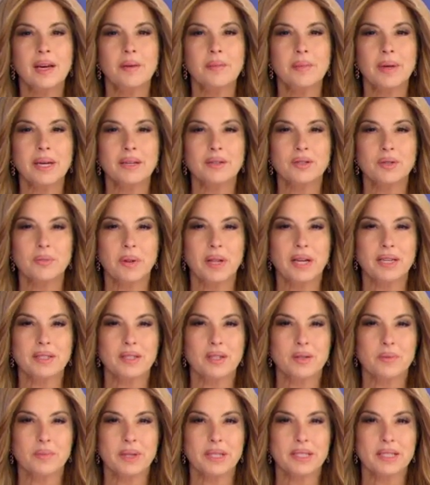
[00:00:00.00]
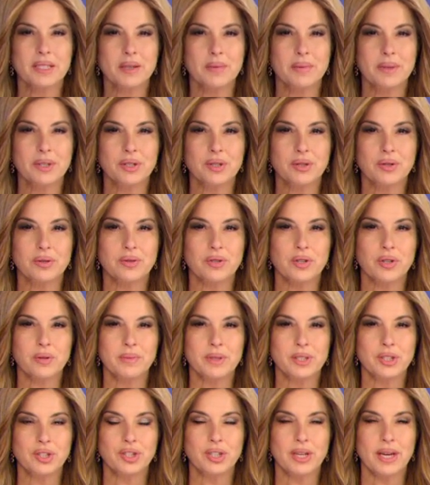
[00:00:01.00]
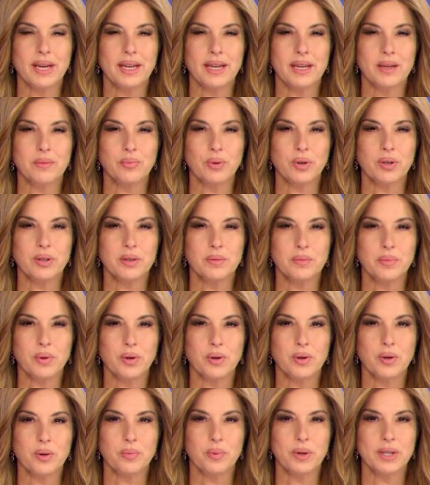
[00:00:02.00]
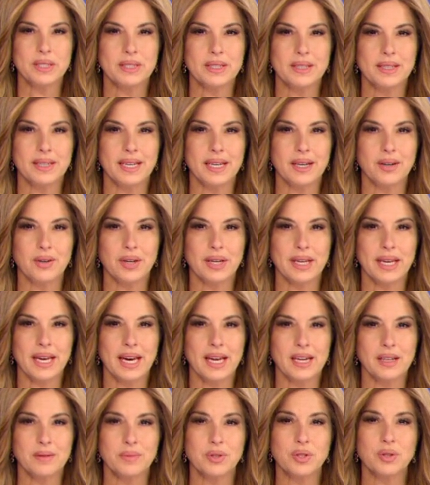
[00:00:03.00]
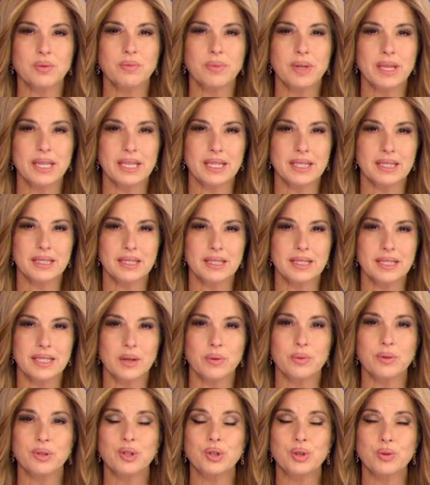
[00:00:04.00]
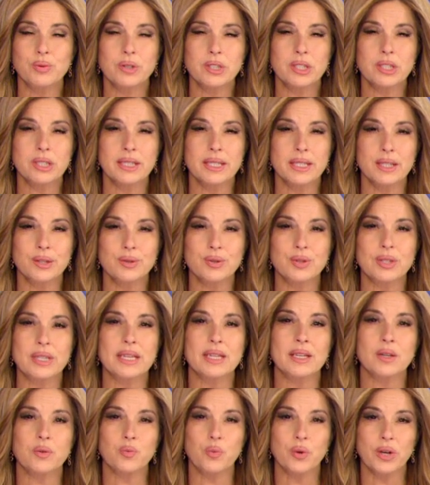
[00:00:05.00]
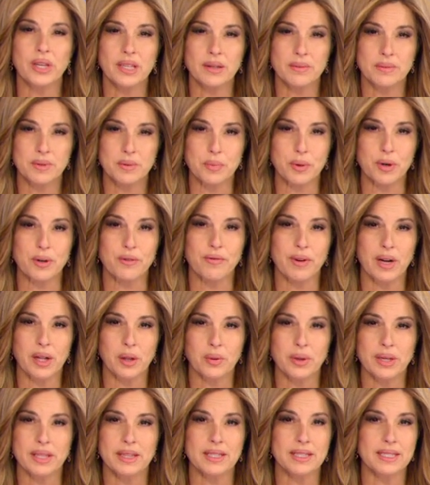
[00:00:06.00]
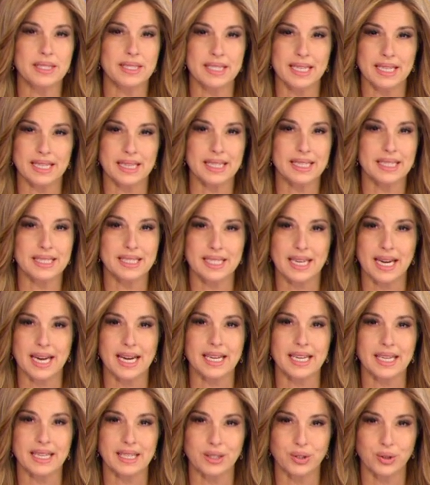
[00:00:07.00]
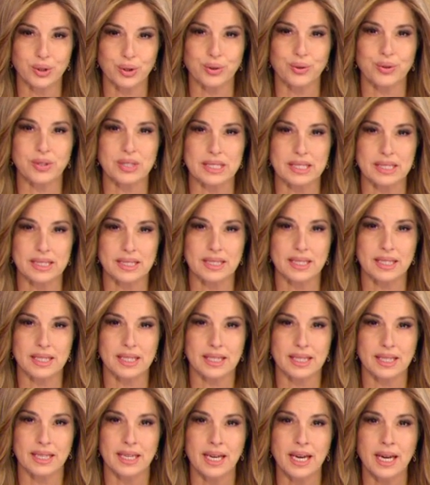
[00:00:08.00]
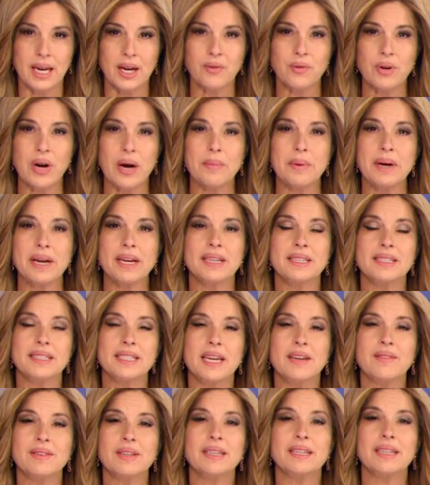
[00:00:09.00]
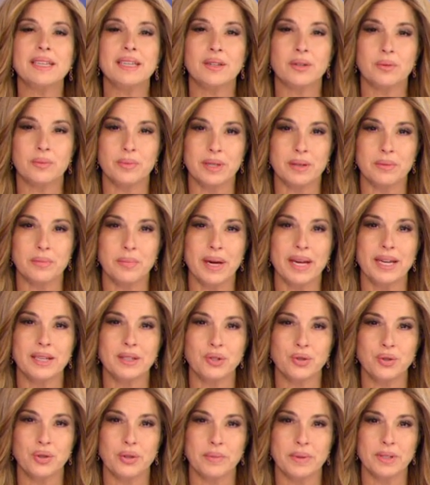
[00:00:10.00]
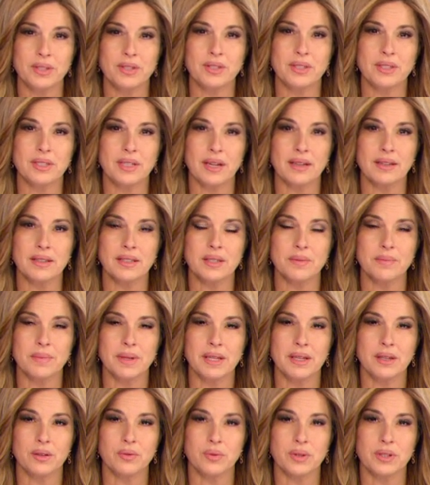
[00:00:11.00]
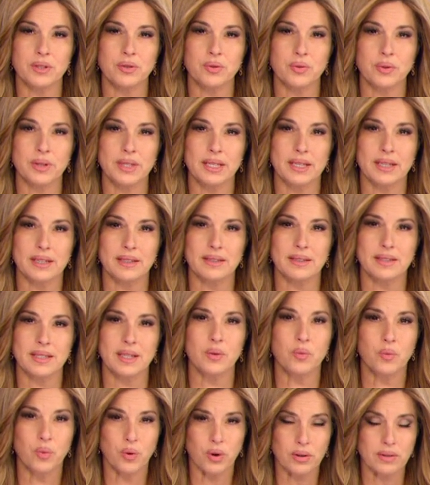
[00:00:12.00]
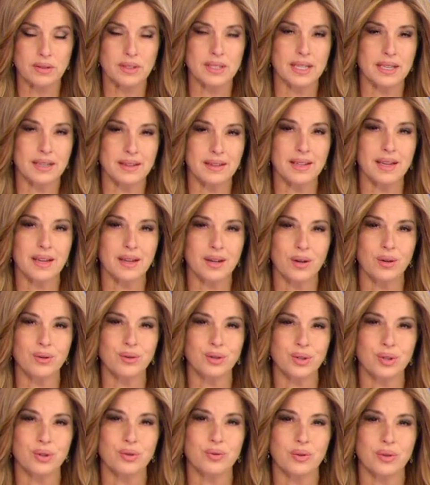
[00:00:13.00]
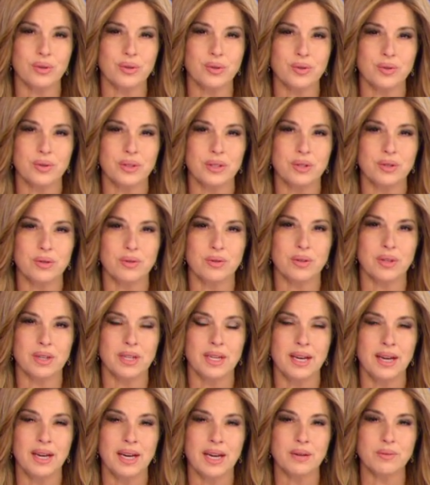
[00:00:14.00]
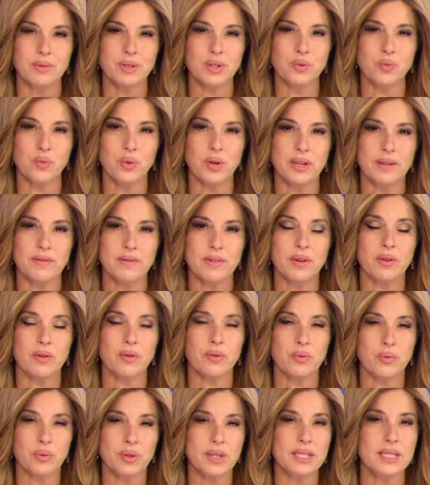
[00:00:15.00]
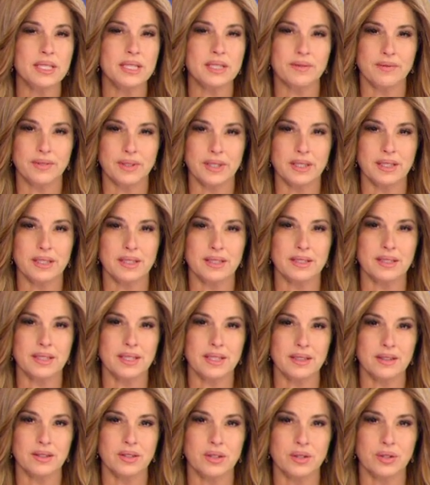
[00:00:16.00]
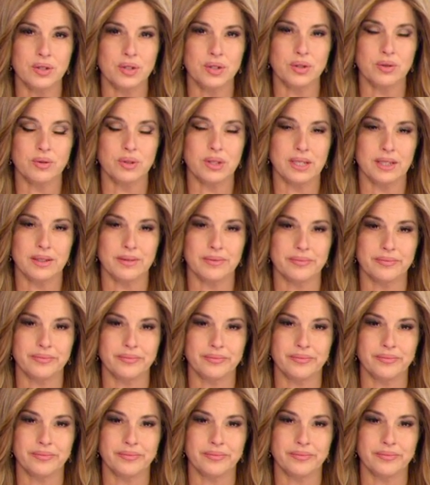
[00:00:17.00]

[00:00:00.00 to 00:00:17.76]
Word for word: Mayor de Blasio, Police Commissioner Dermot Shea, and Brooklyn Borough President Eric Adams are meeting today with Jewish leaders in Williamsburg following the deadly attack in Jersey City. Rabbi David Niederman paid tribute to Douglas Miguel Rodriguez. He worked in that kosher grocery store and was one of the three civilians killed in the shooting.